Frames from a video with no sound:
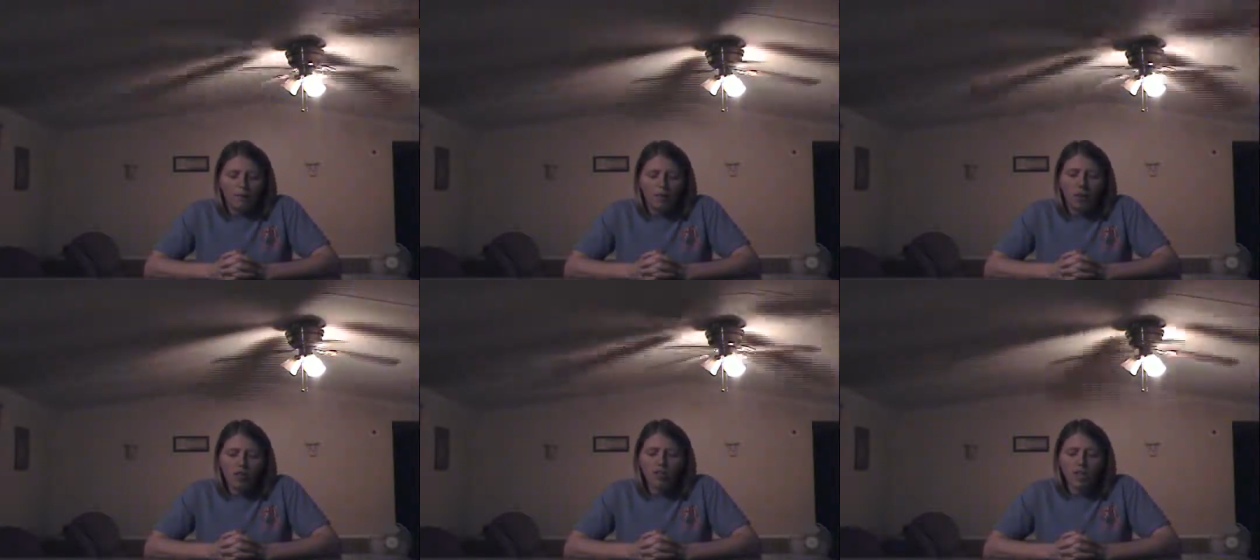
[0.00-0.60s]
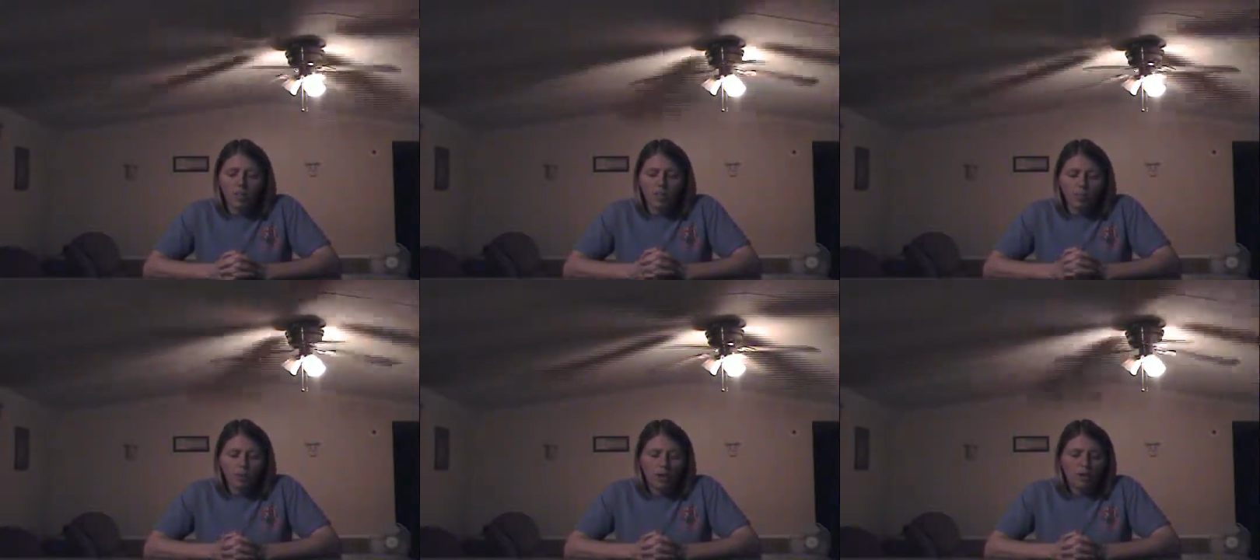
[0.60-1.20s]
Also, you
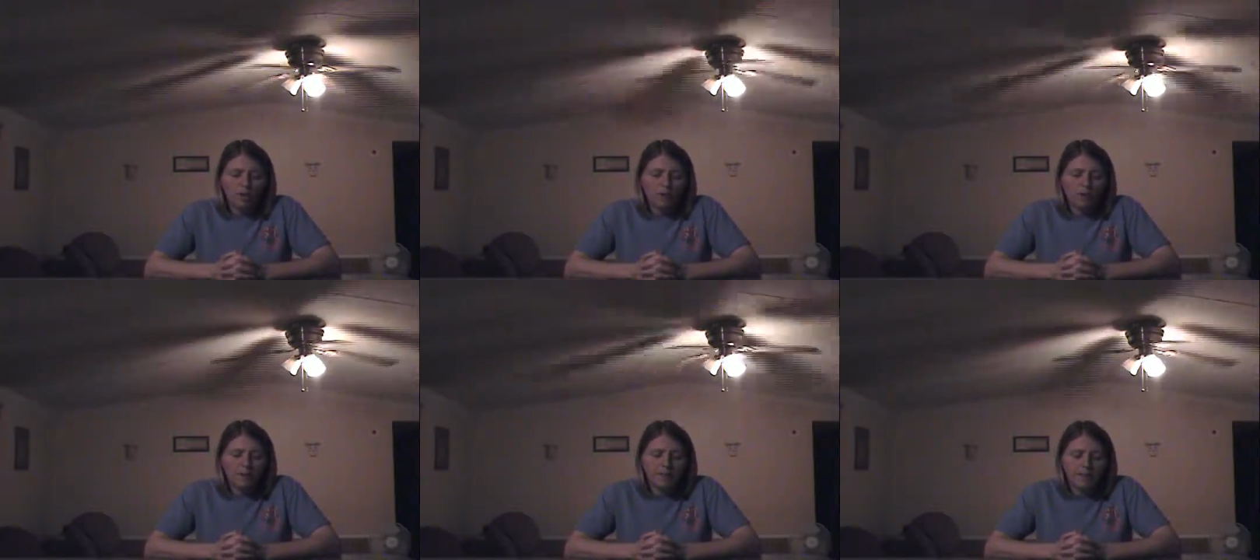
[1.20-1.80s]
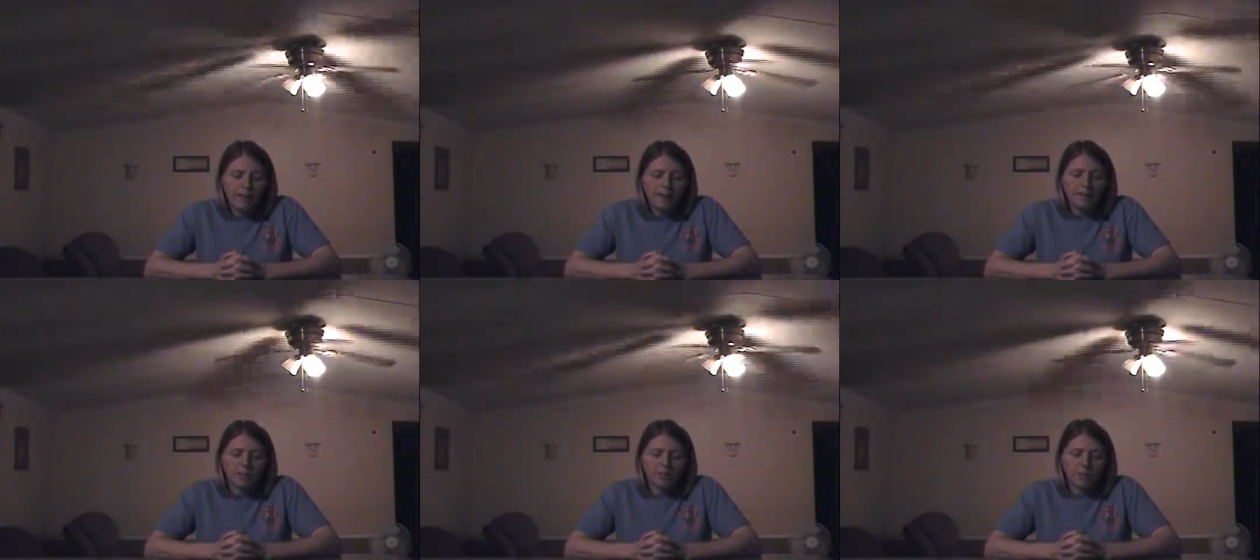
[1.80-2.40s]
can watch some of his
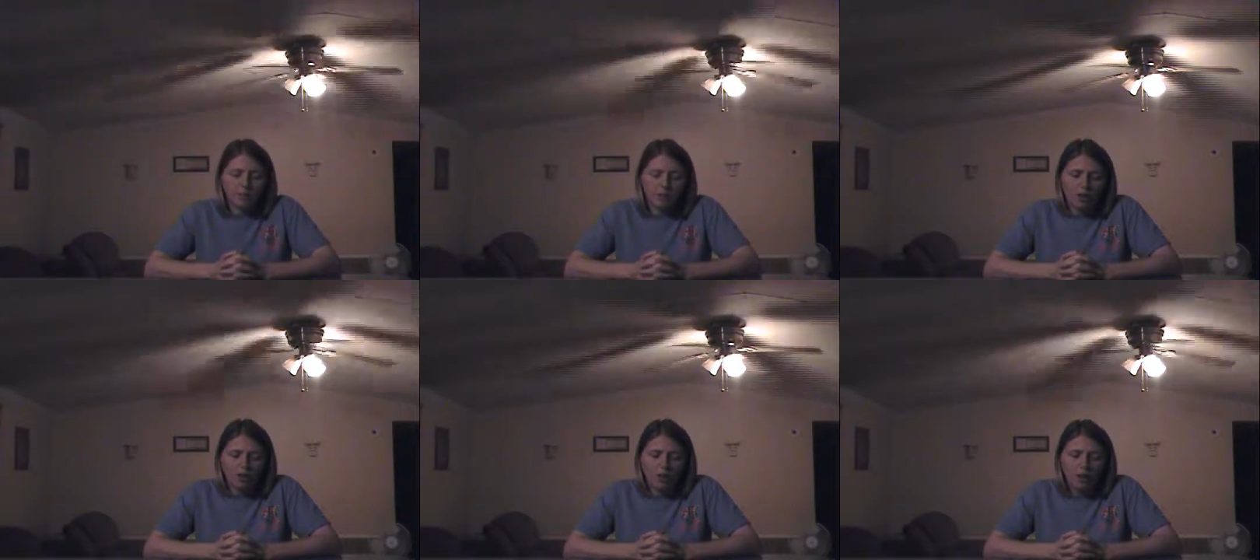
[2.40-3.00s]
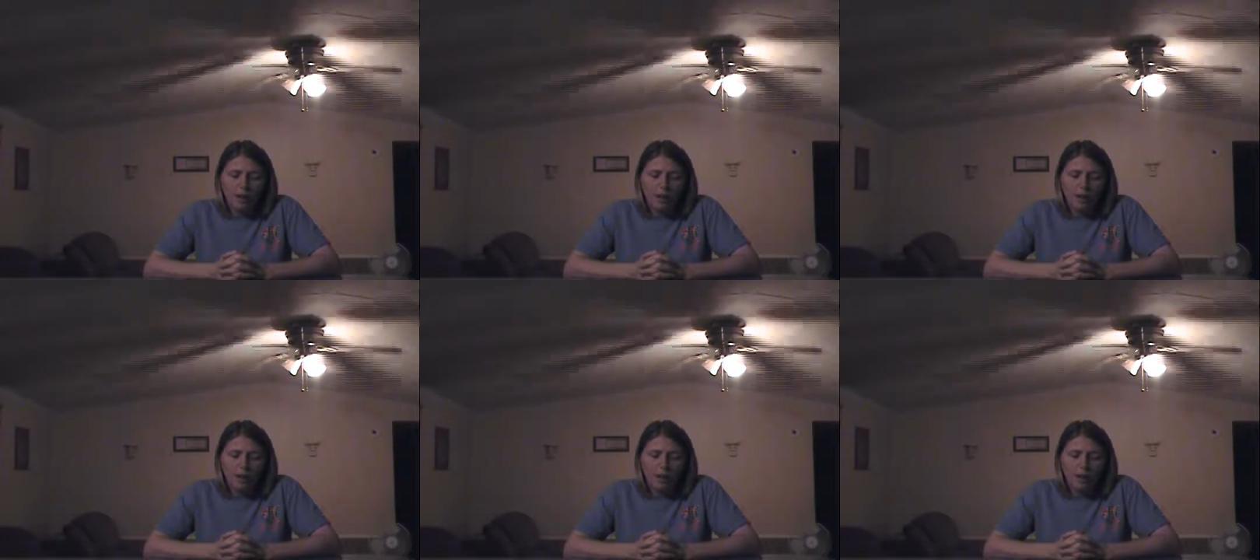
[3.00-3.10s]
debates on YouTube.